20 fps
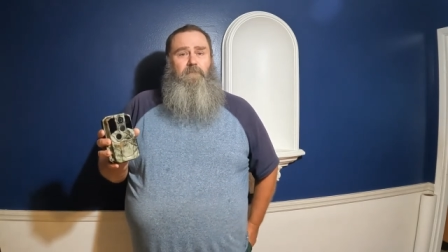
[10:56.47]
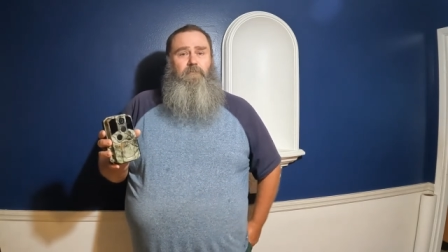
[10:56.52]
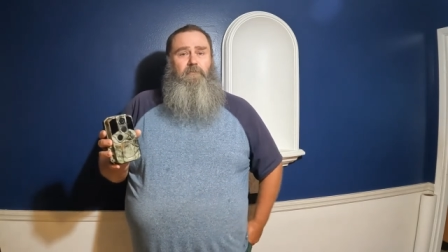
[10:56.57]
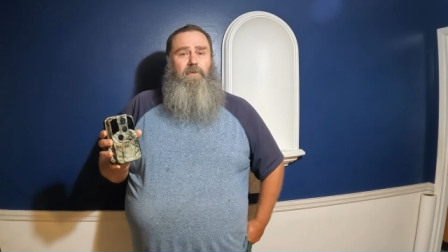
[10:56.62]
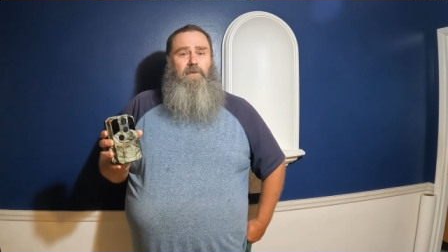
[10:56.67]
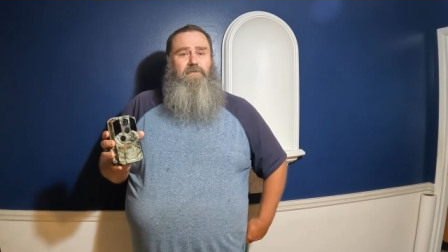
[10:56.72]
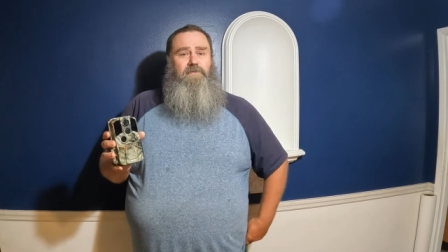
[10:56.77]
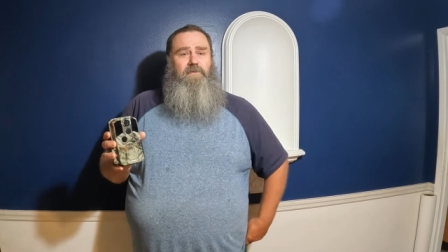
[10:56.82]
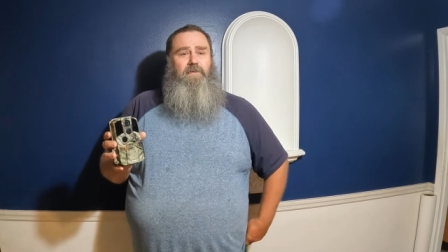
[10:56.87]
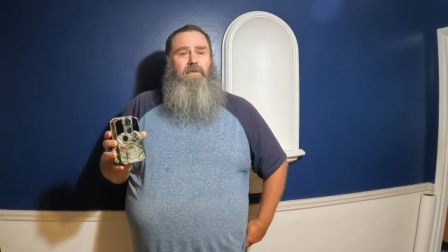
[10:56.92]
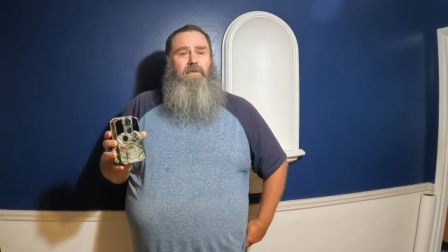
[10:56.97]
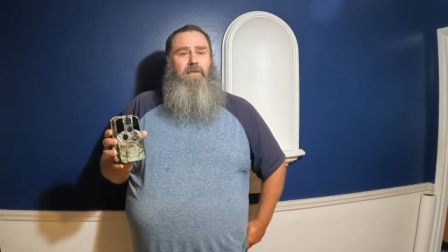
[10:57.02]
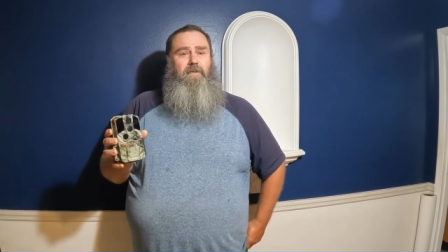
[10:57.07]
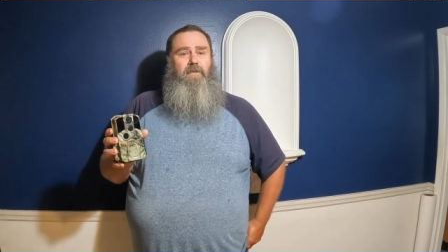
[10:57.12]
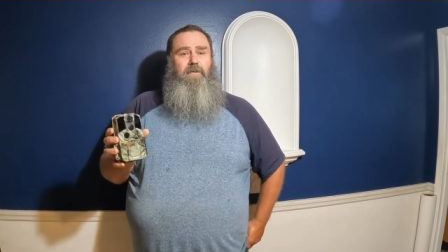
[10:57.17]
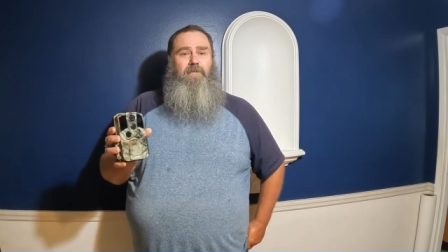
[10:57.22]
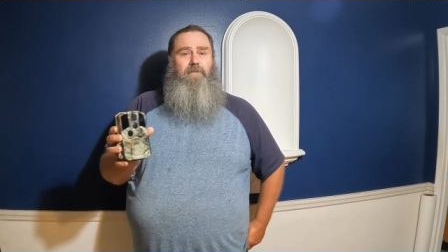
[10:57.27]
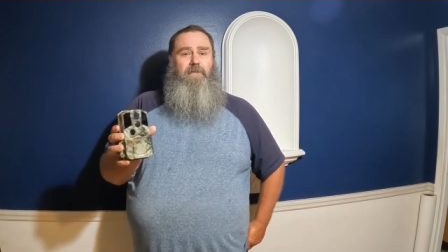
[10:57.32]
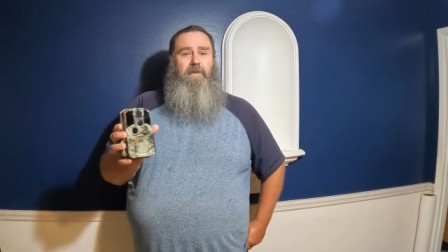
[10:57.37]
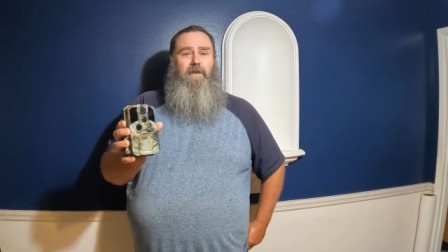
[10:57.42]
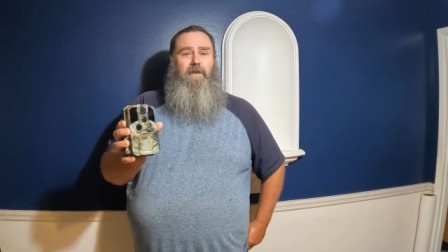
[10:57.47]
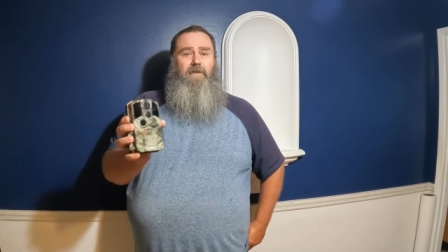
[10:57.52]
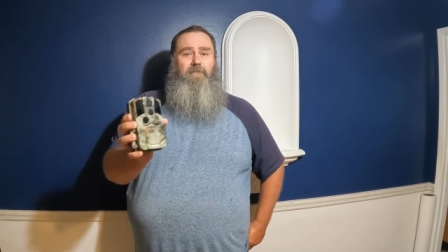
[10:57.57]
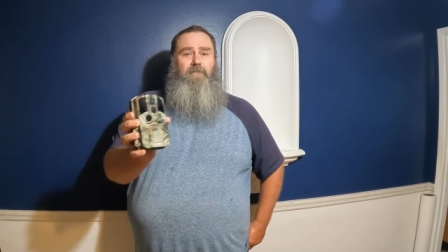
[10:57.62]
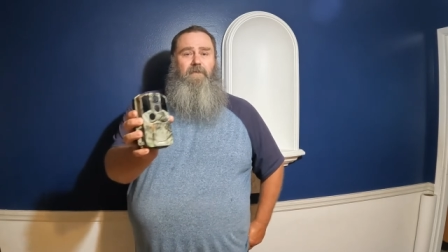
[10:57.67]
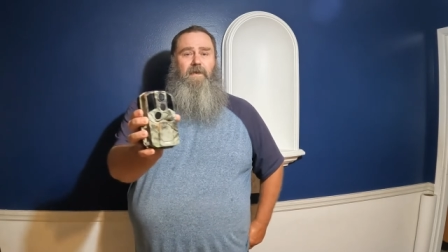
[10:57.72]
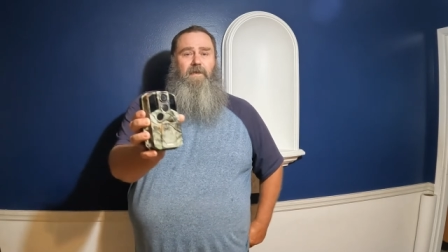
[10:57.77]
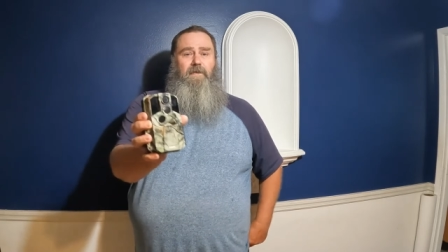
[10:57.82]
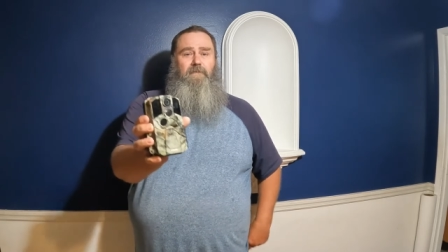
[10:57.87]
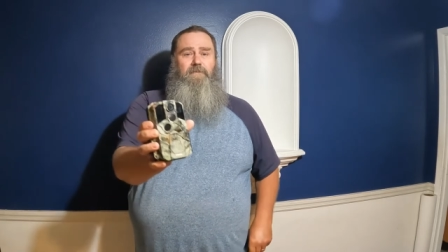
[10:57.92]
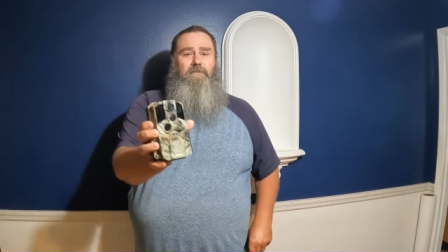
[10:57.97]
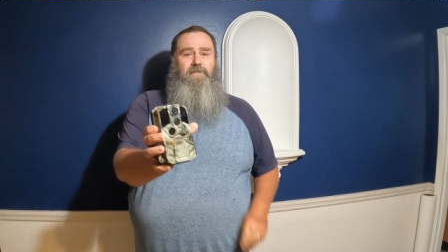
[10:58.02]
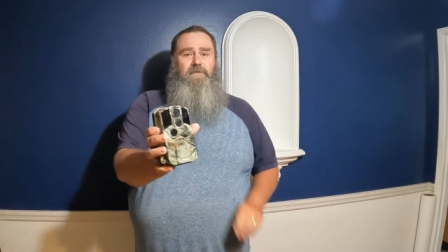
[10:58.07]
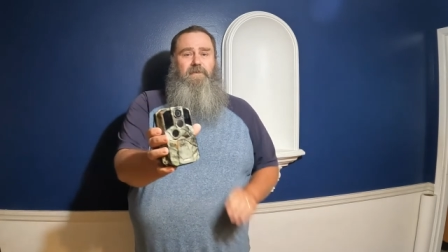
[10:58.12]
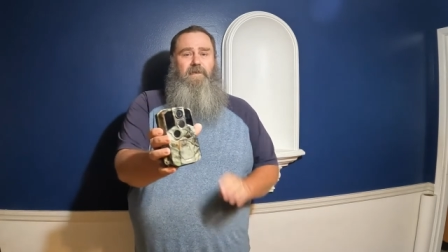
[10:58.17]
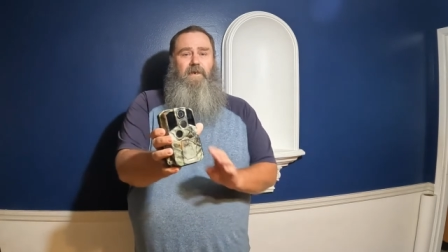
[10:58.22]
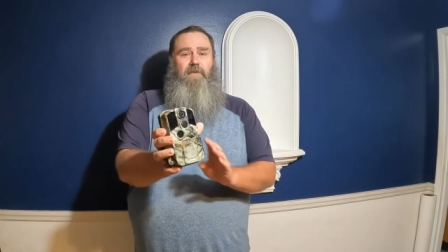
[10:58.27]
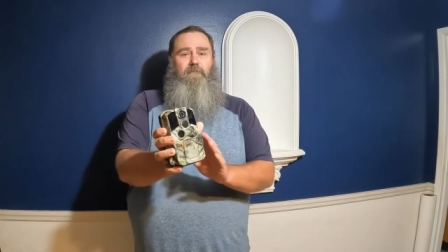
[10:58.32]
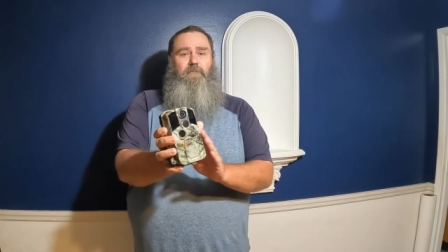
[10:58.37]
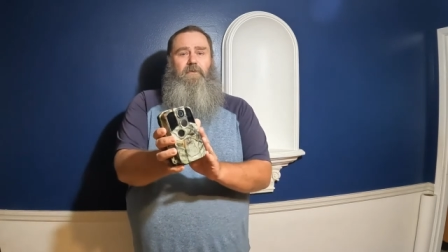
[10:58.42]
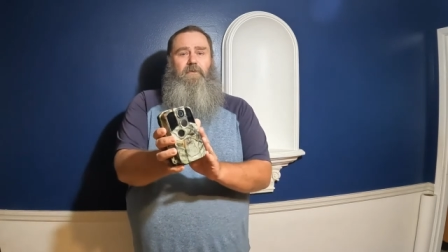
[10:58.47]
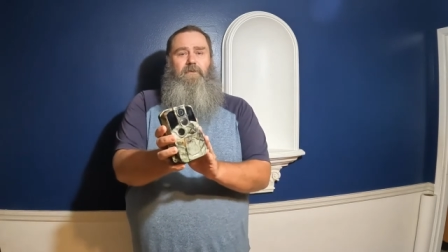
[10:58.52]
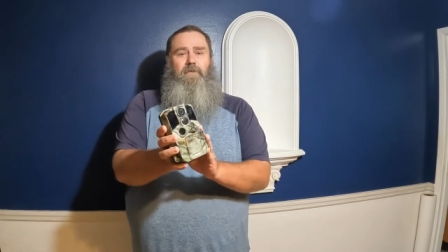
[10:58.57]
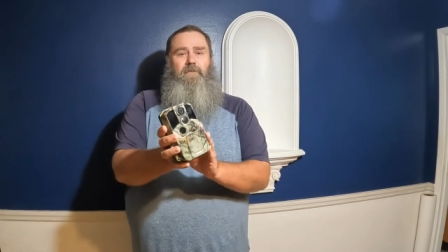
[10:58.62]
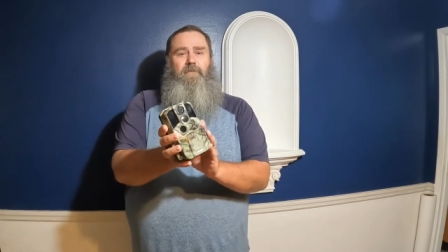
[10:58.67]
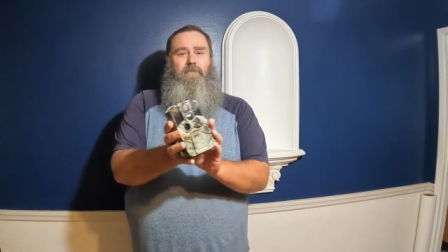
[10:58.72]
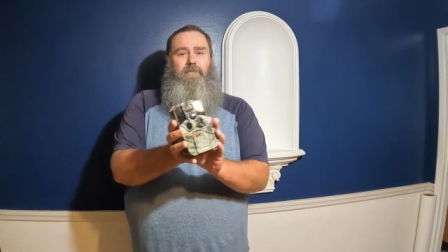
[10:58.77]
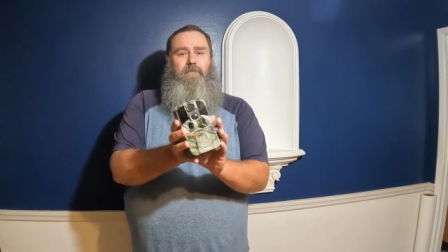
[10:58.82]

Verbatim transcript: impression that I've had of this camera